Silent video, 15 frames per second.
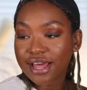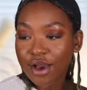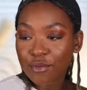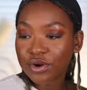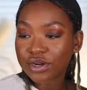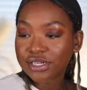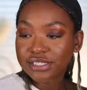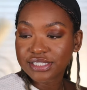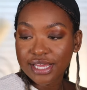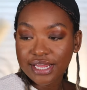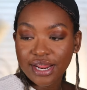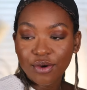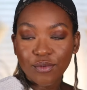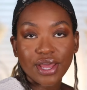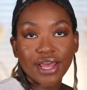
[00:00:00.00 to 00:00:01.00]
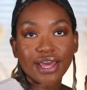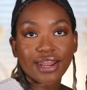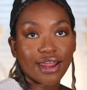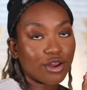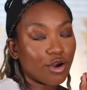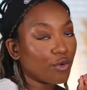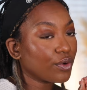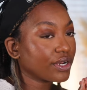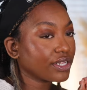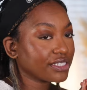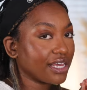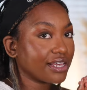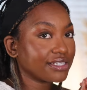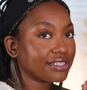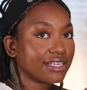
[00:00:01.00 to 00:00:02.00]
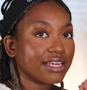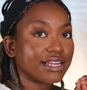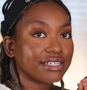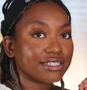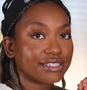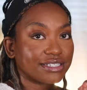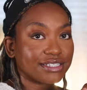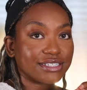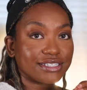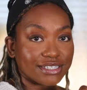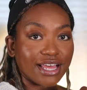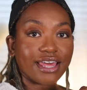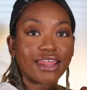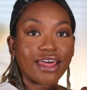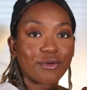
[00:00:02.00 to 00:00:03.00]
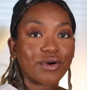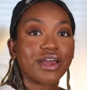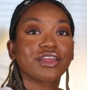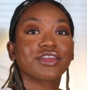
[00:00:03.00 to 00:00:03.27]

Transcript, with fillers: I want it to stay that way and I know what it takes to get to stay that way.